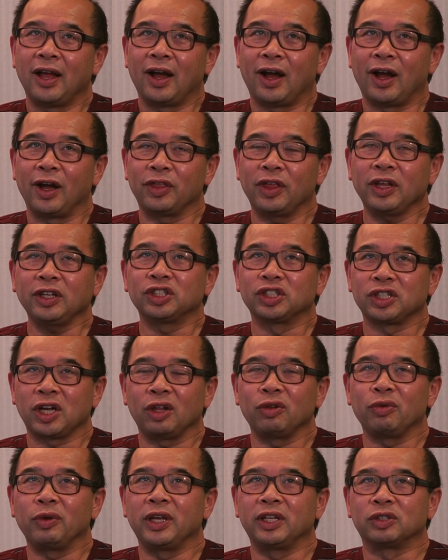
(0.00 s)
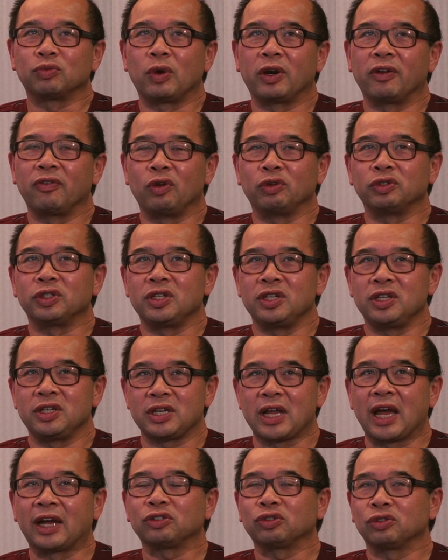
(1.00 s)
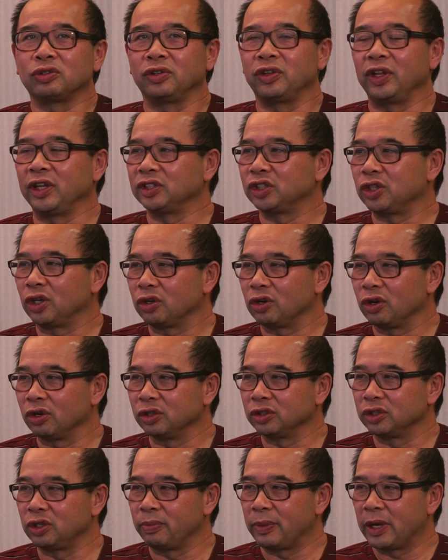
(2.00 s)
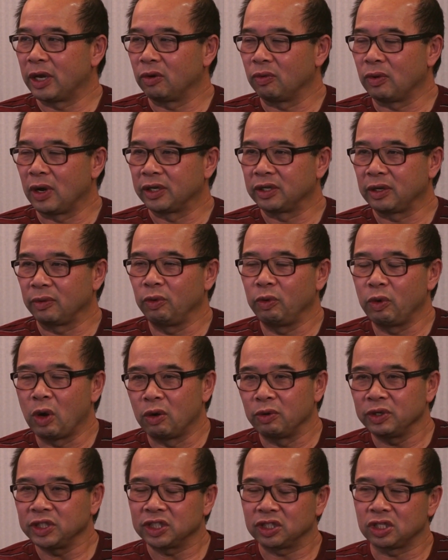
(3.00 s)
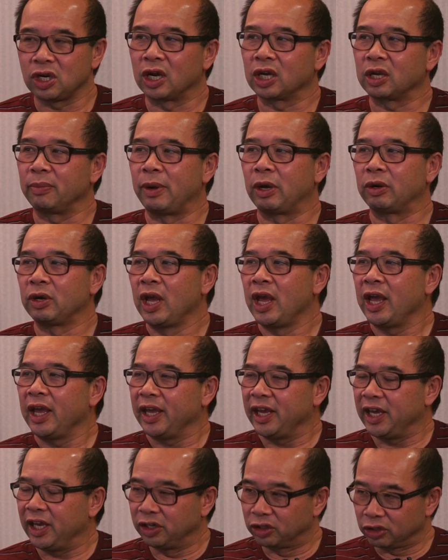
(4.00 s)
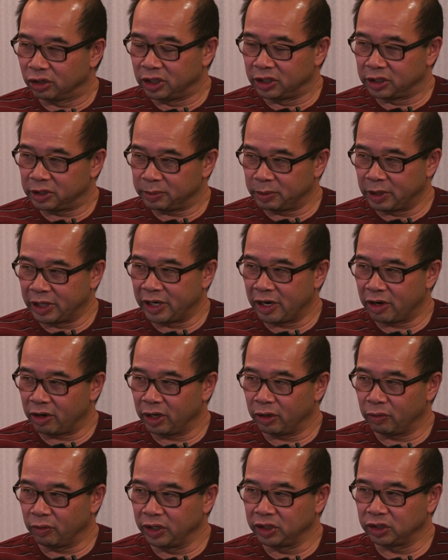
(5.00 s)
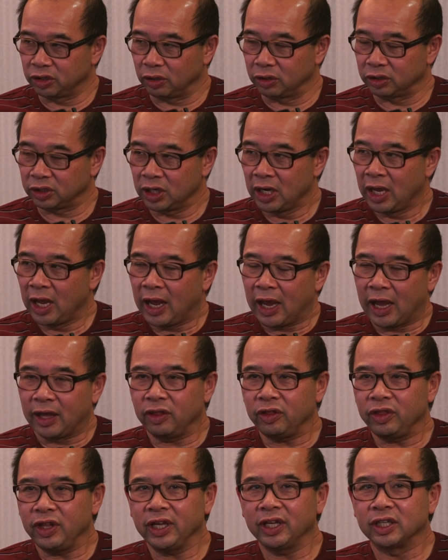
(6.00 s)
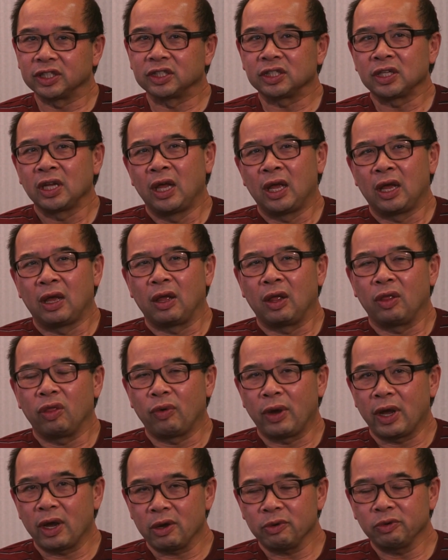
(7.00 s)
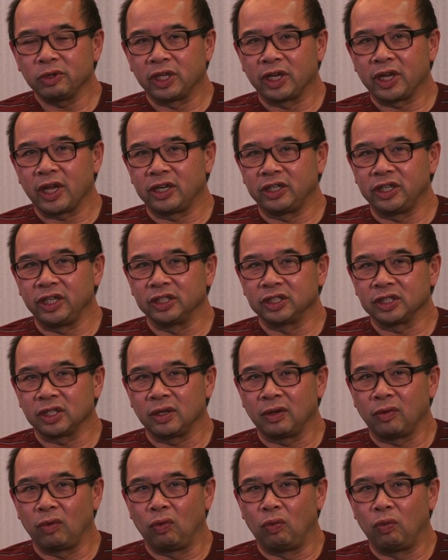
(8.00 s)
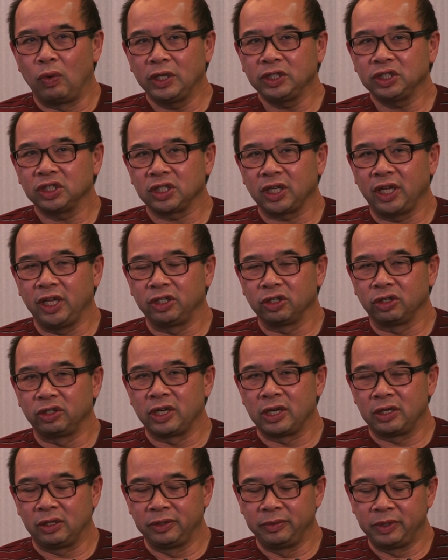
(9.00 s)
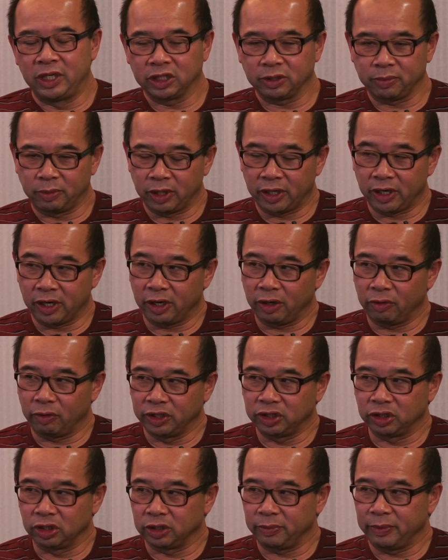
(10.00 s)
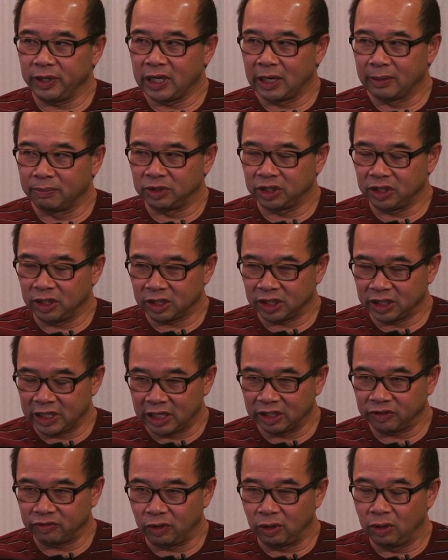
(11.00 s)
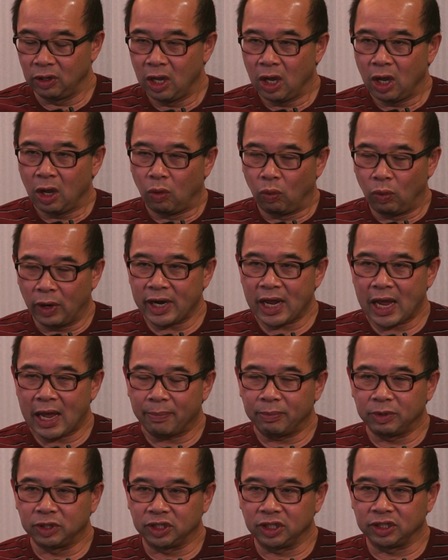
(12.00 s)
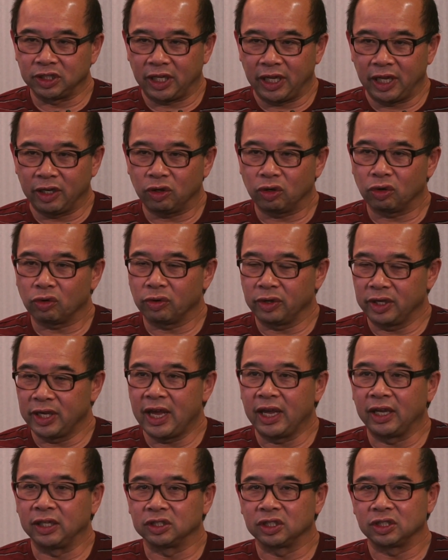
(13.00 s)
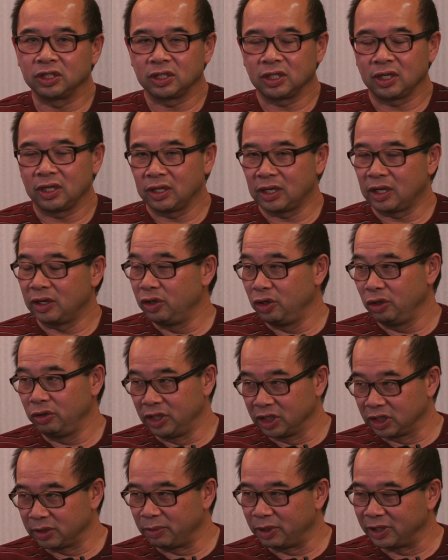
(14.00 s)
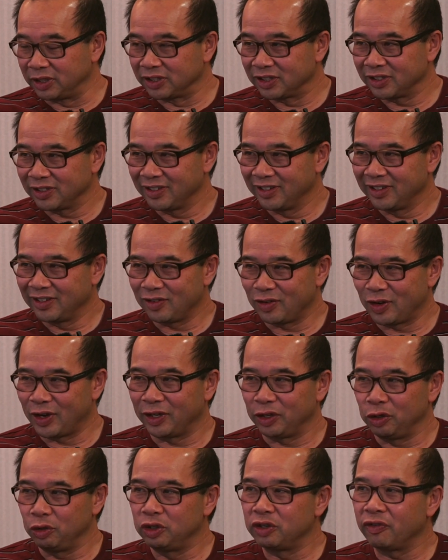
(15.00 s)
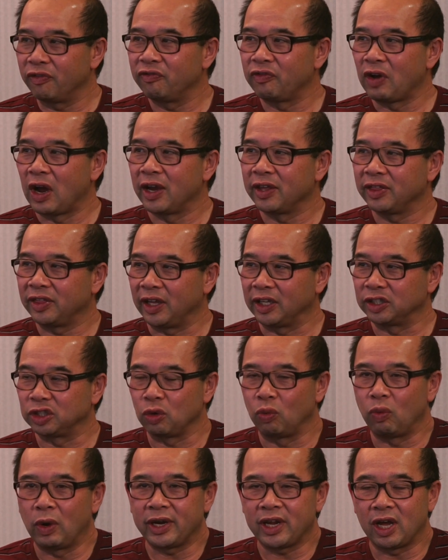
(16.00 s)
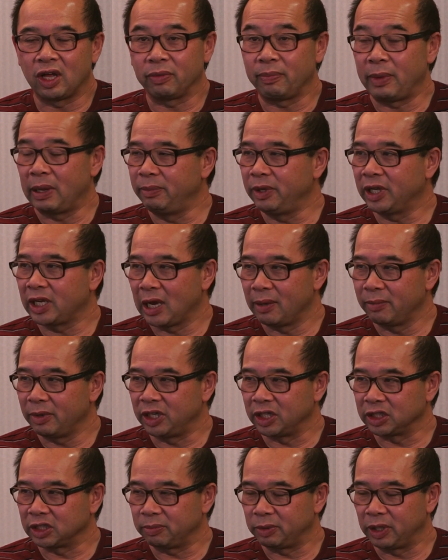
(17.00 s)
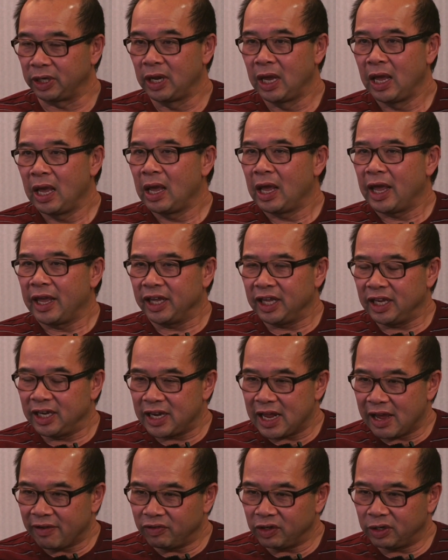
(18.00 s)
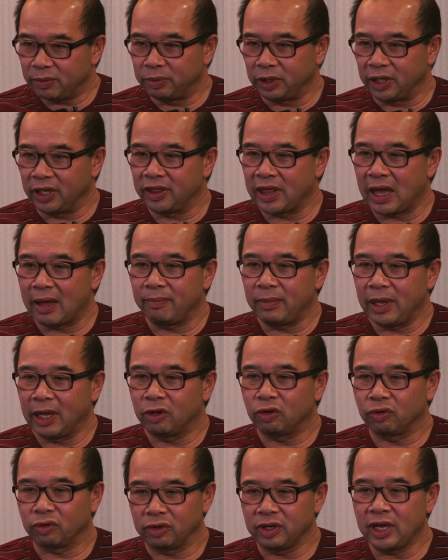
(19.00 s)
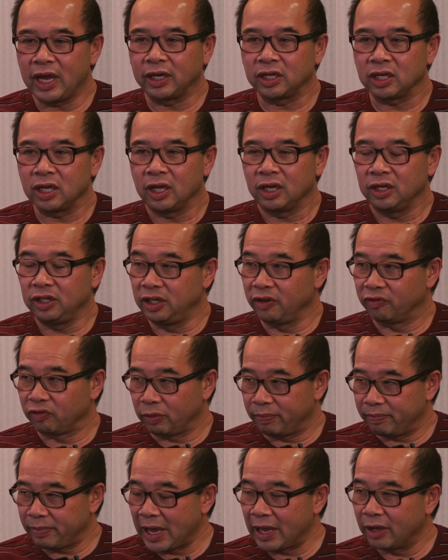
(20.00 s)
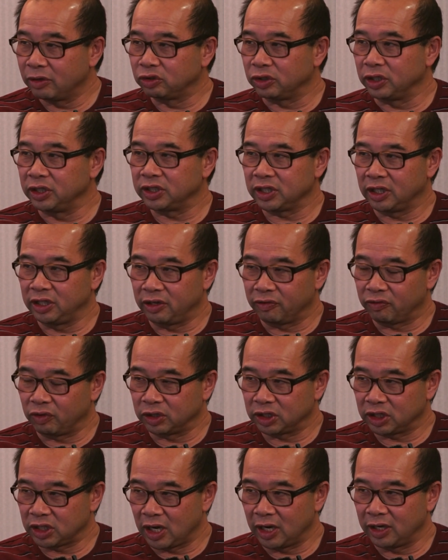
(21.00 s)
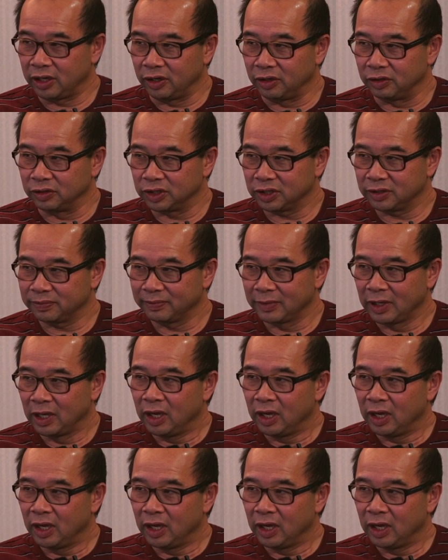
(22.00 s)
I think siloing is one of those natural things that occurs no matter what. I mean, we always talk about interdisciplinary research. And the thing is, the way I would look at it is, once interdisciplinary research becomes successful, what happens is it creates new disciplines, right? You define things. So One Health may become a discipline. Inevitably, that may create different boundaries in different silos.